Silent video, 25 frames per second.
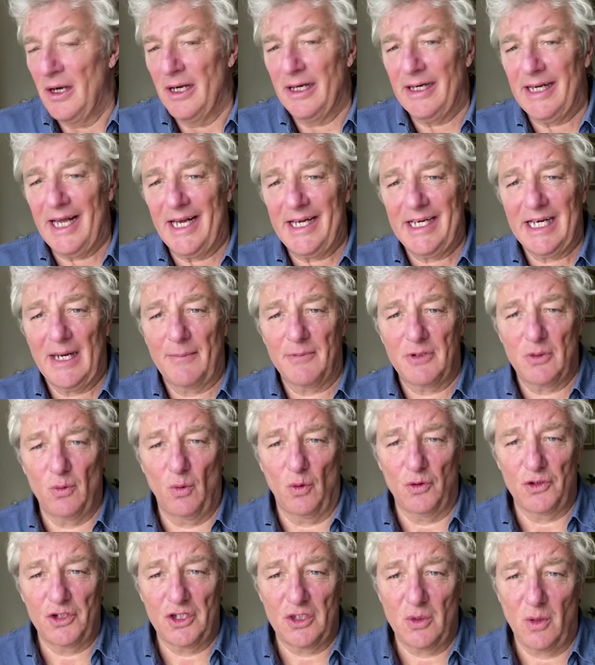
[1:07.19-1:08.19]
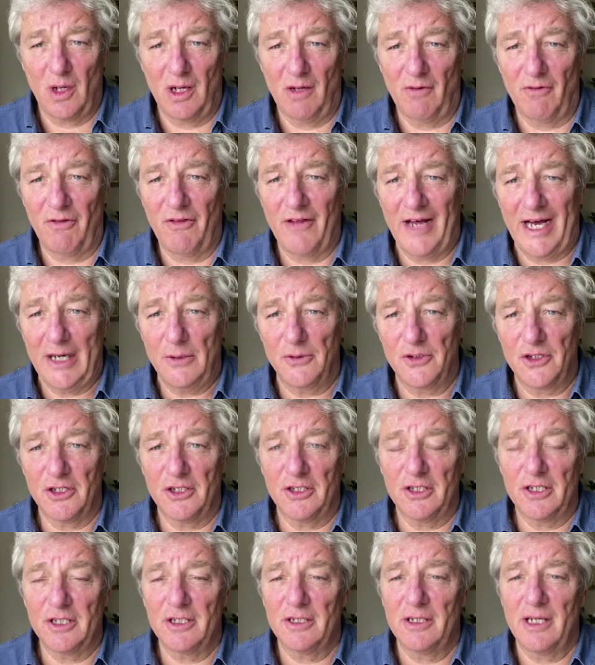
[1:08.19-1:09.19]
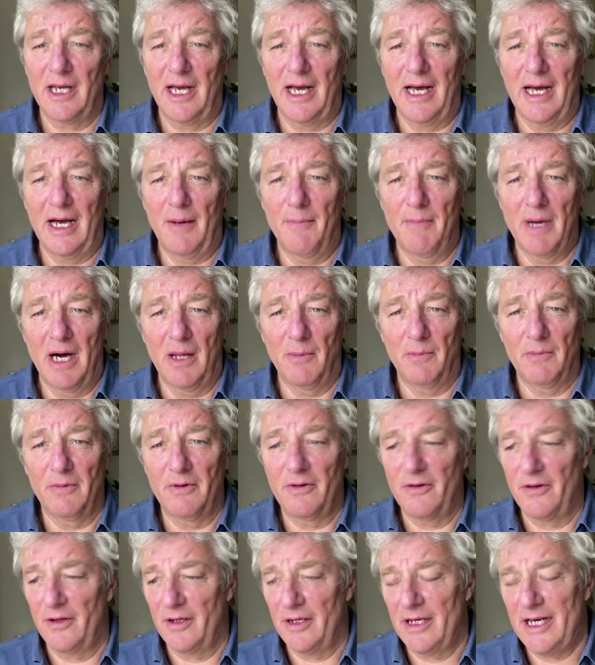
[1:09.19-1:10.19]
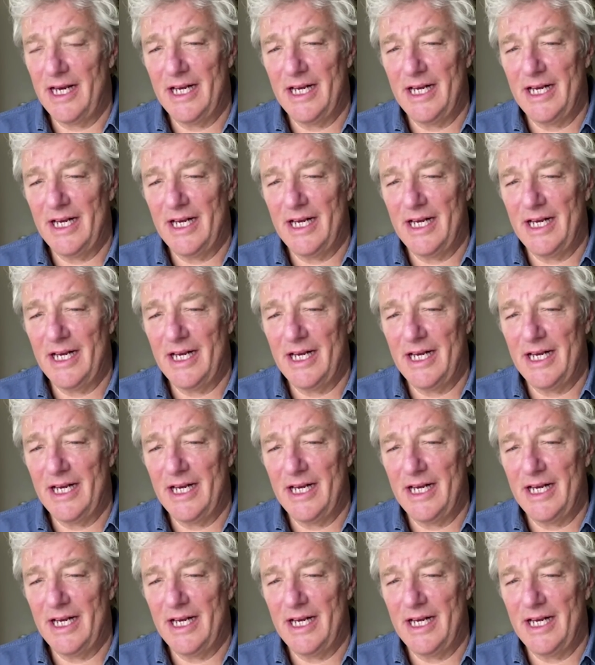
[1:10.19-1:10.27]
getting up towards 12,000 uh, a month.